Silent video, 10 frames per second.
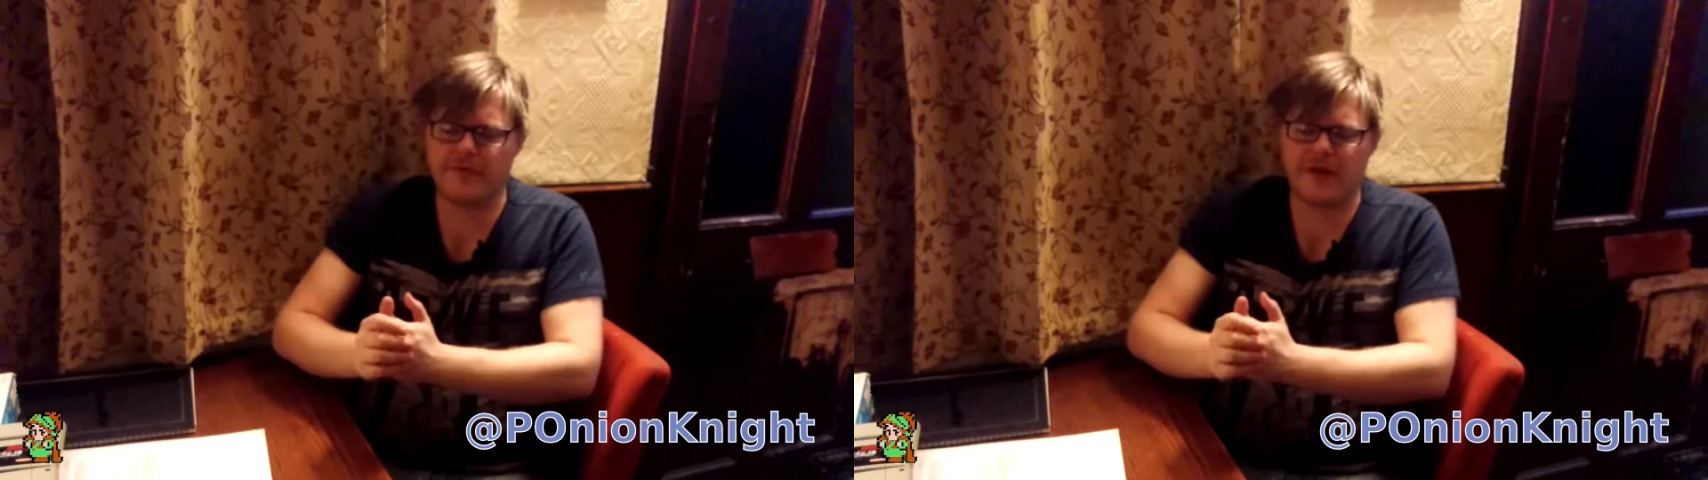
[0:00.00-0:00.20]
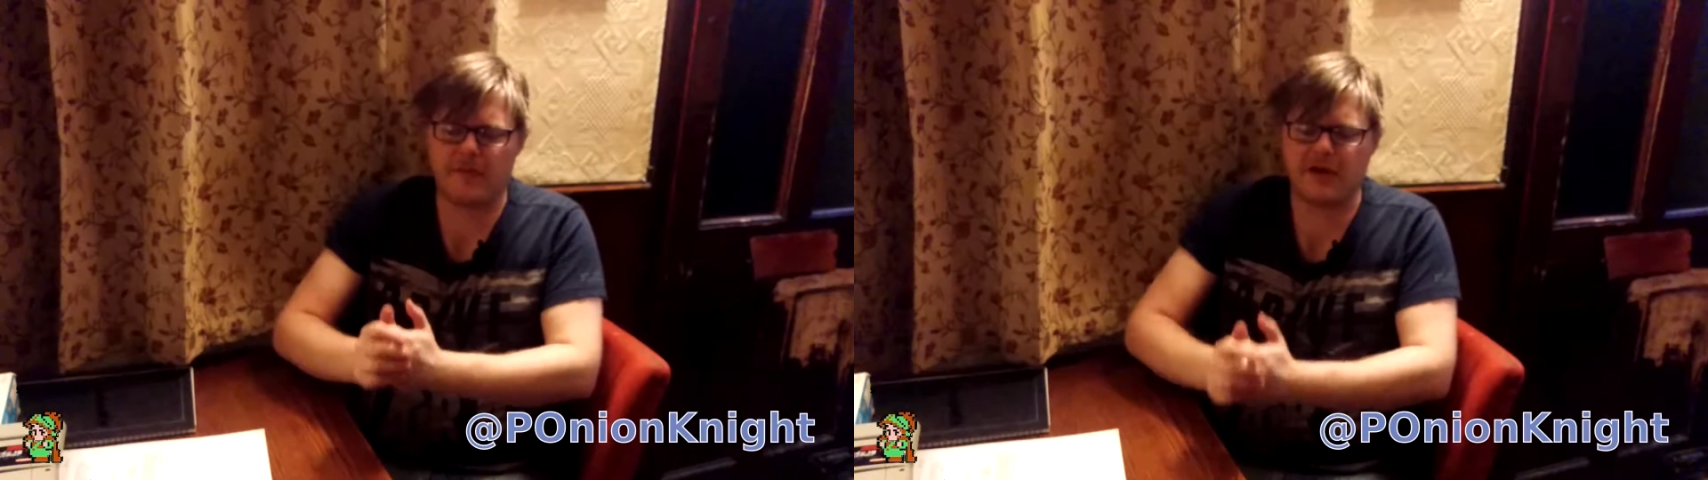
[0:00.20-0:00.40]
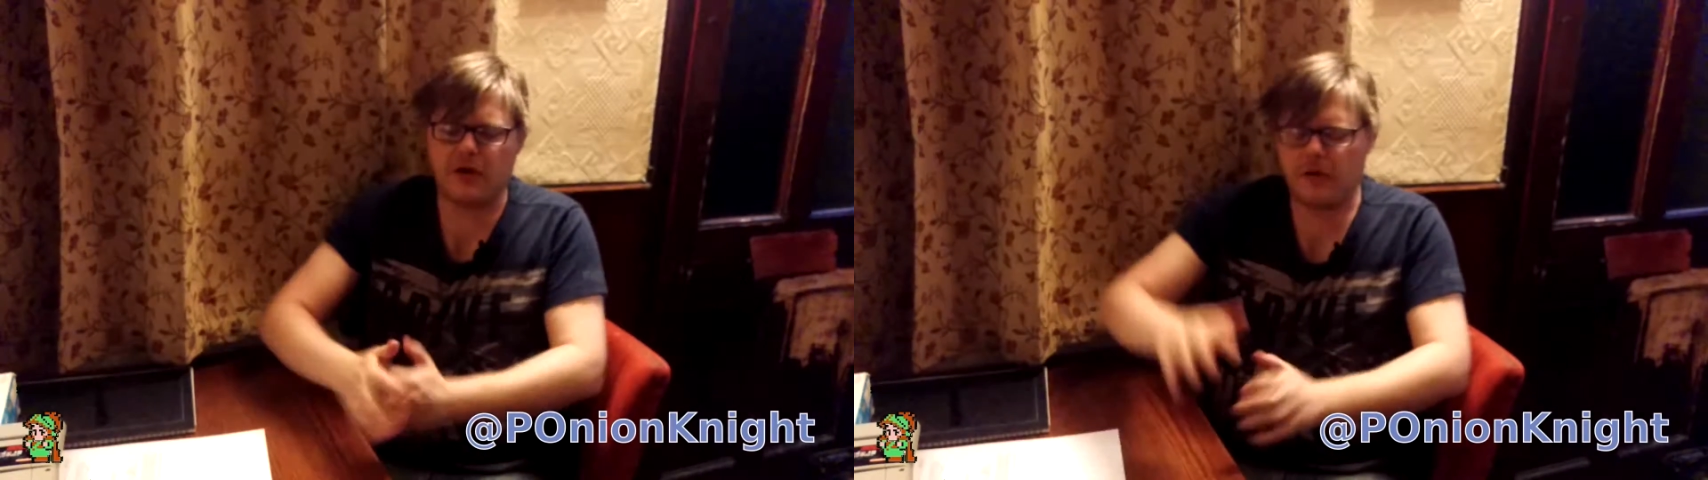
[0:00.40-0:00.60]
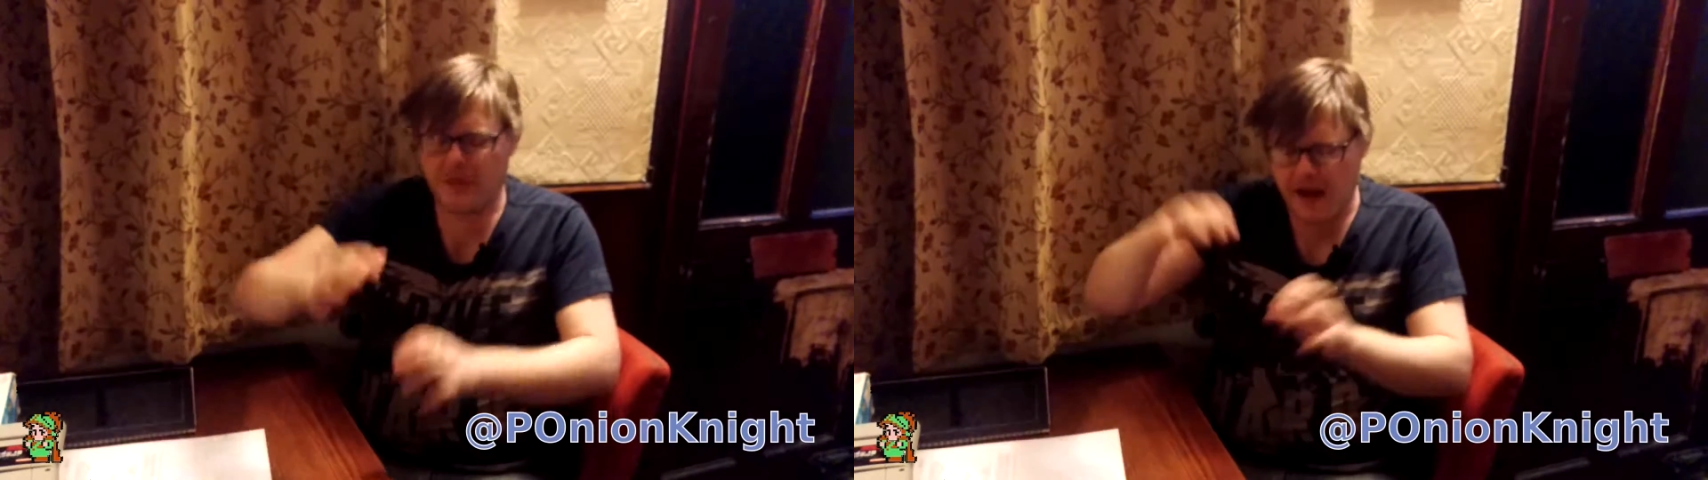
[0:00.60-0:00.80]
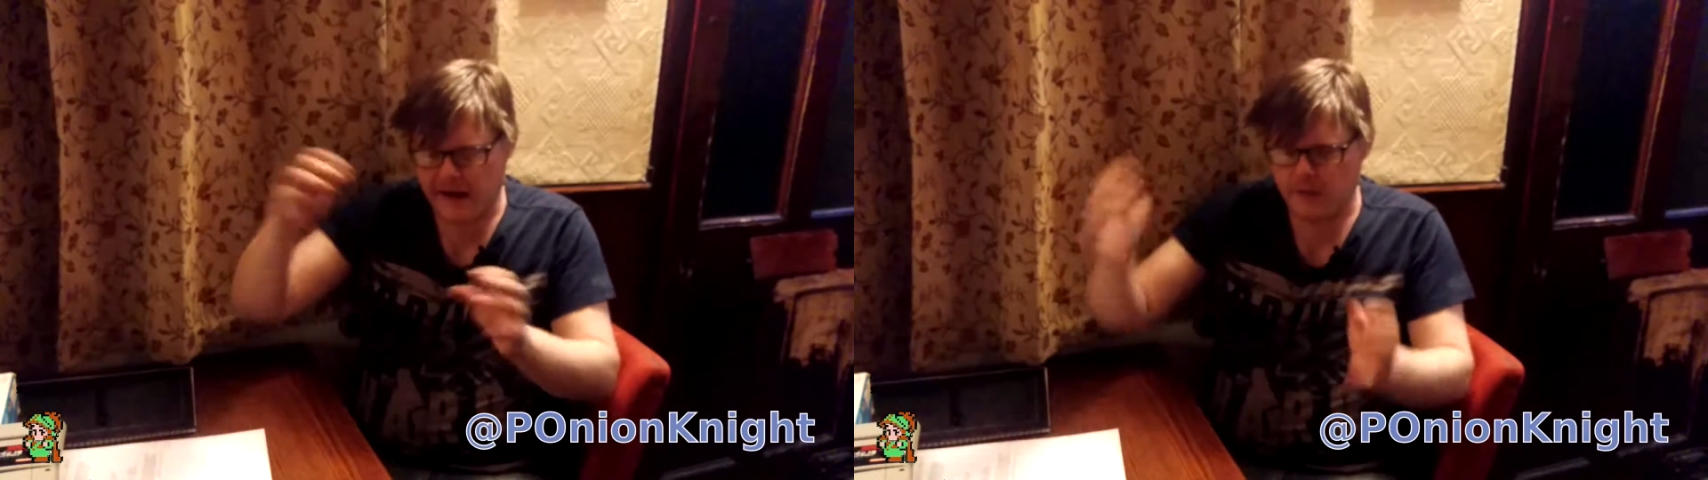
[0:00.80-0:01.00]
Famicom
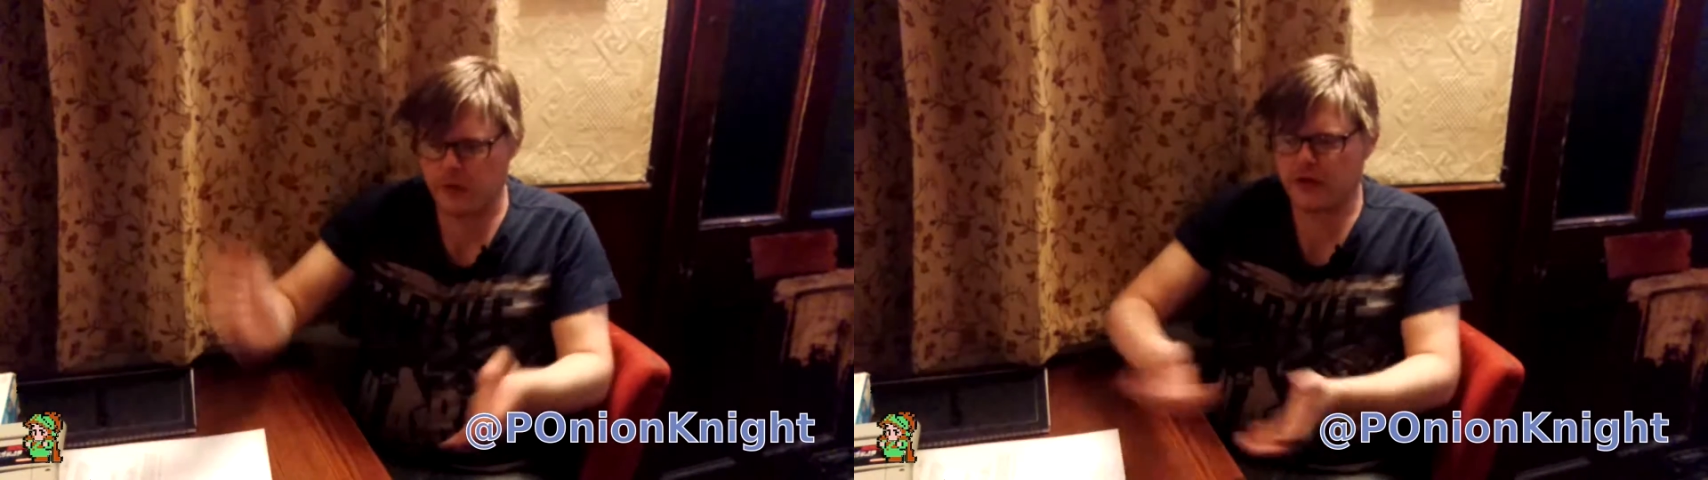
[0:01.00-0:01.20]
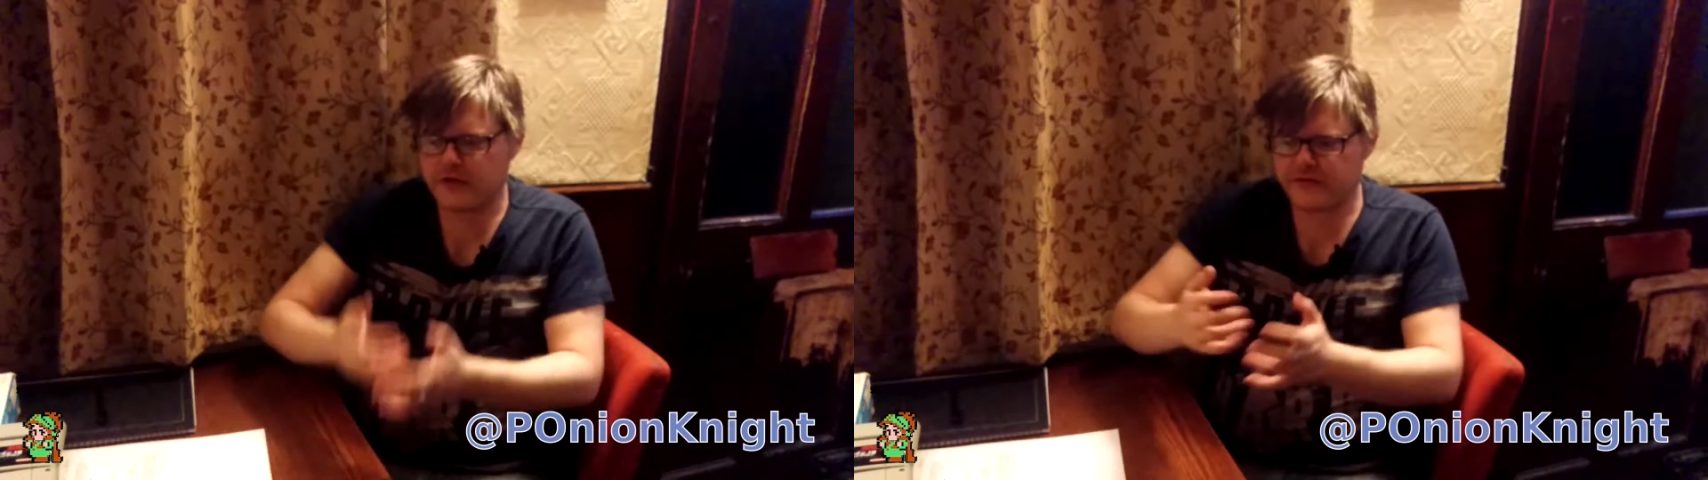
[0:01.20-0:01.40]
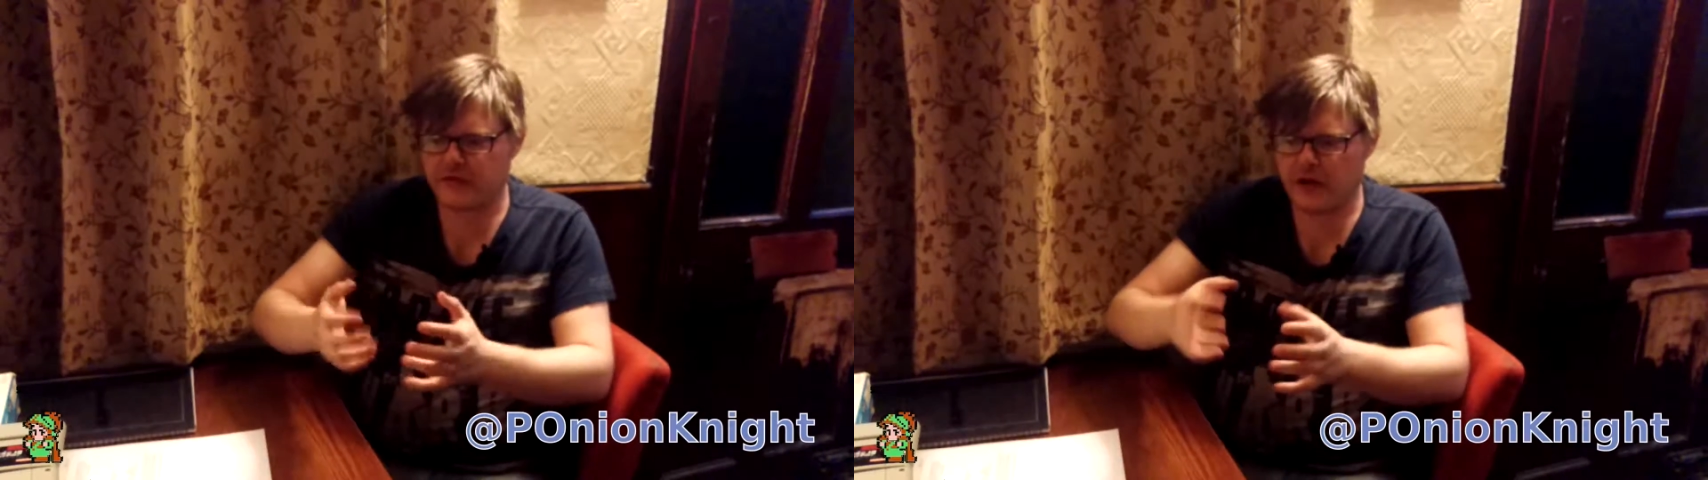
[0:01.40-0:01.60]
and it works